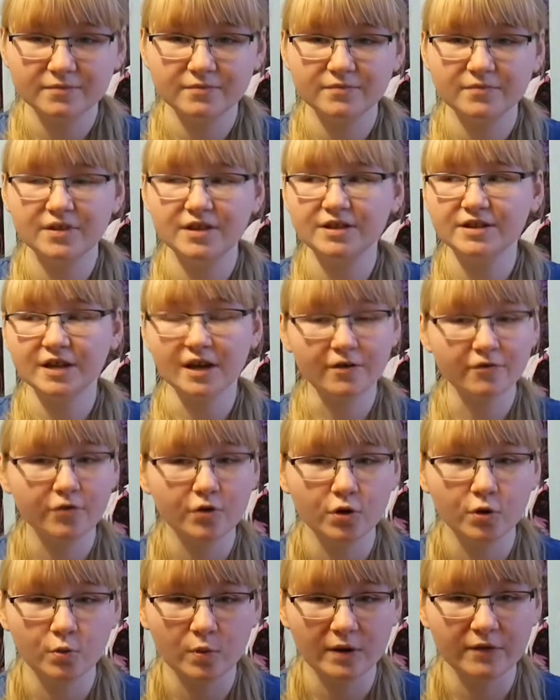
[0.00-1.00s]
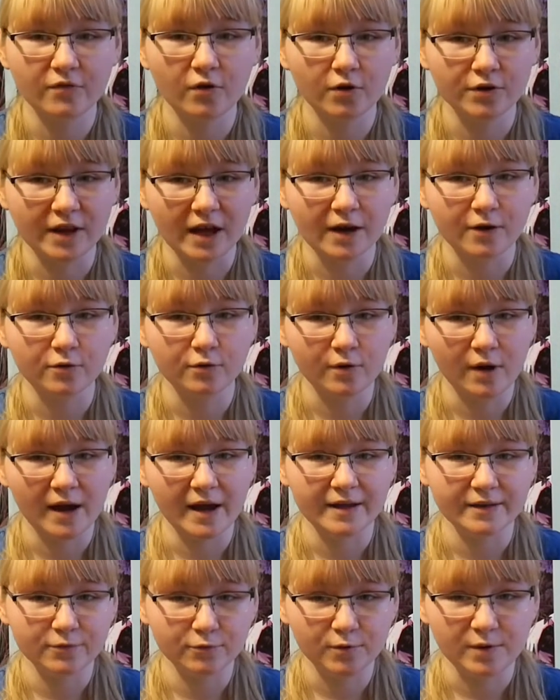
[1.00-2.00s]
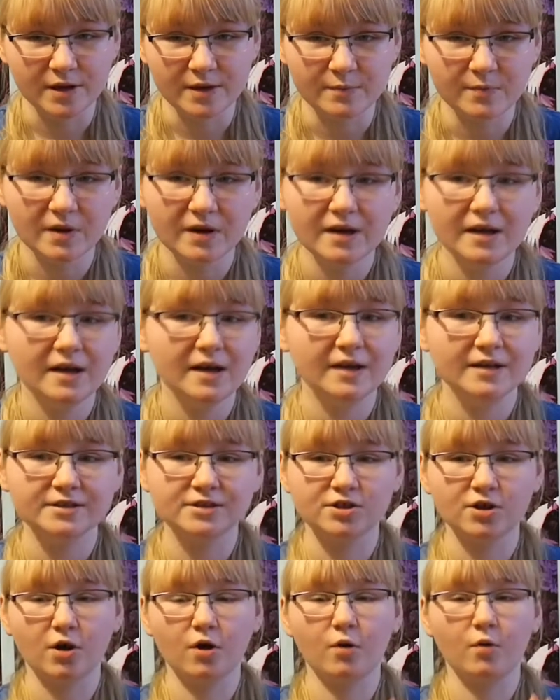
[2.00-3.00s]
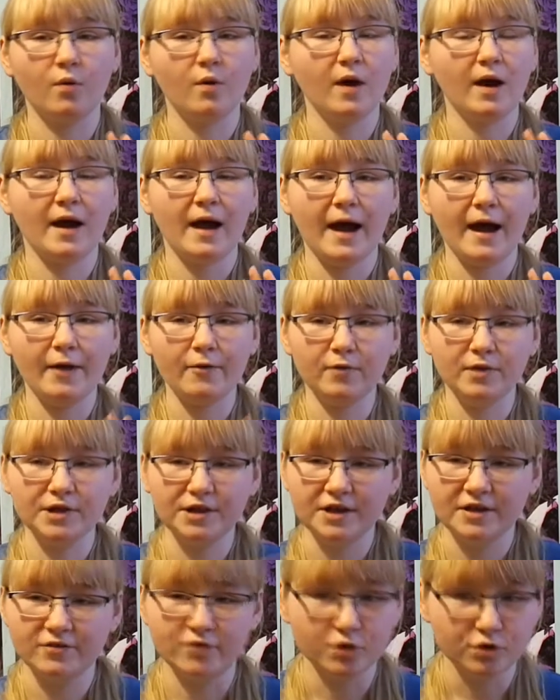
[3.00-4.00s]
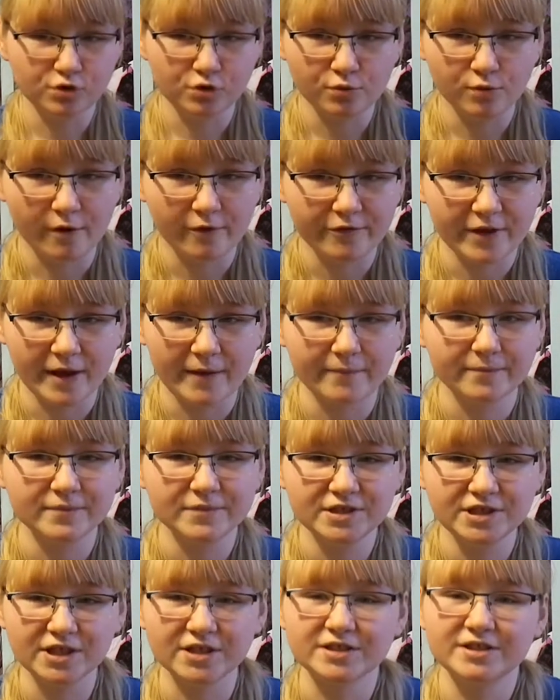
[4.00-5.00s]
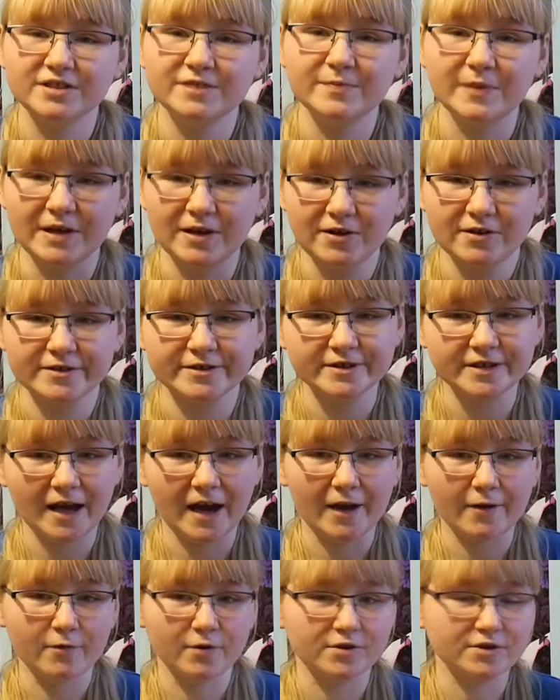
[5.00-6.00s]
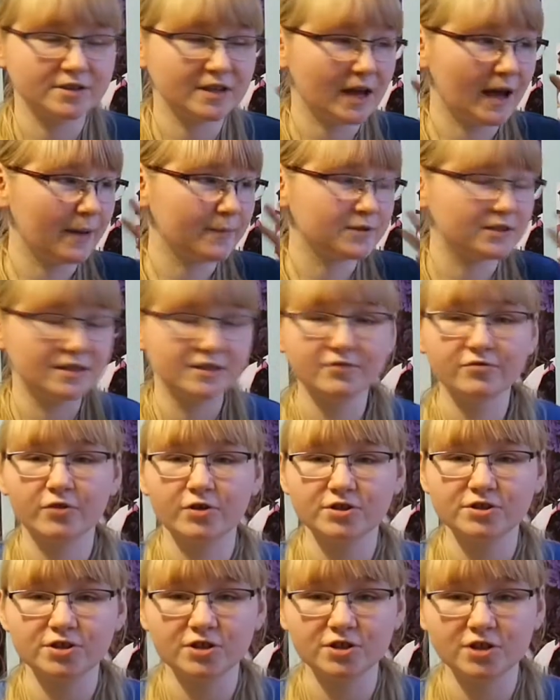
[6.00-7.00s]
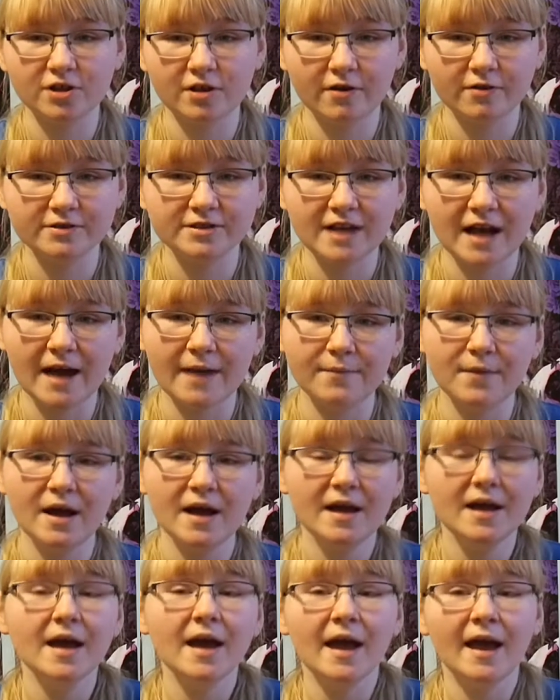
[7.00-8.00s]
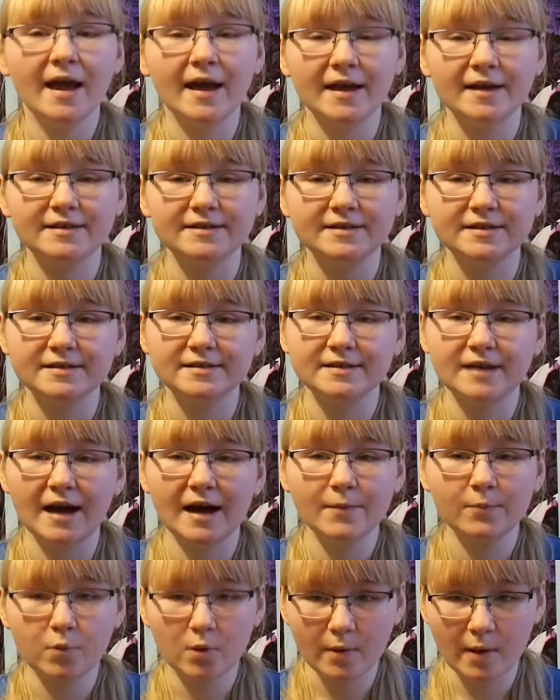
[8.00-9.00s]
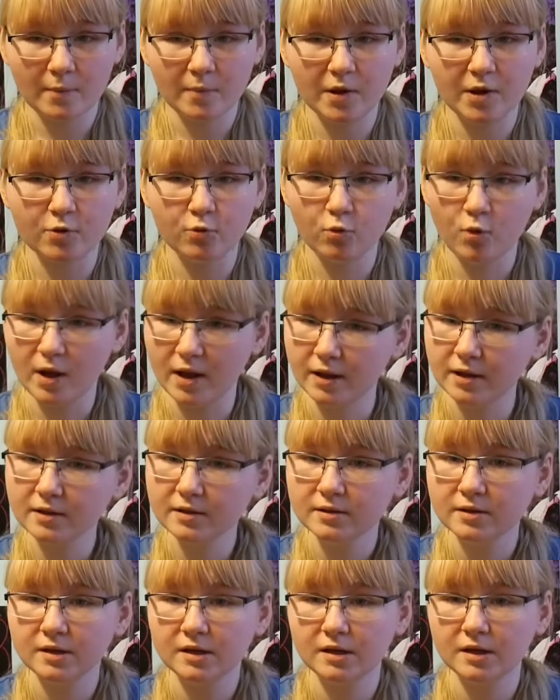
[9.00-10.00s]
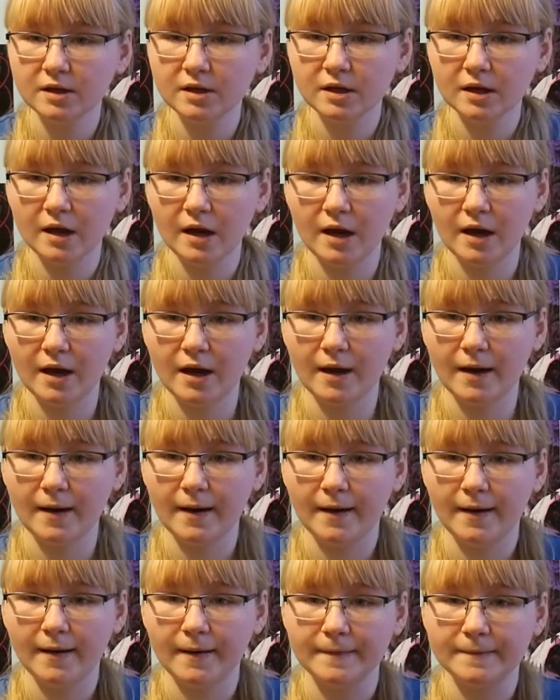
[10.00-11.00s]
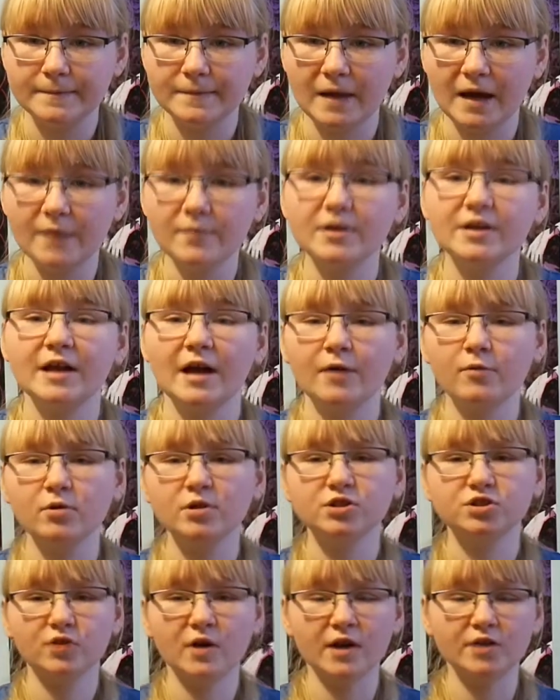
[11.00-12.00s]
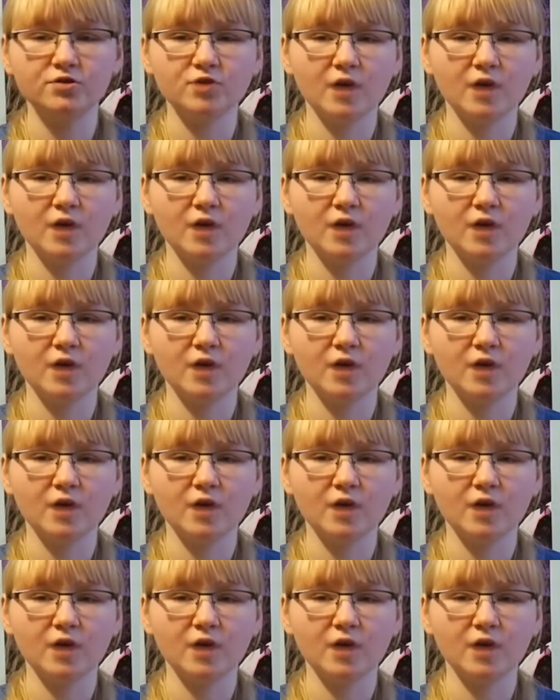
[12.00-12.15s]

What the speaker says: interview with Otaku and Weeb. So I will give you two of them, just because I was absent for such a long time, and I probably will. I mean, I will try to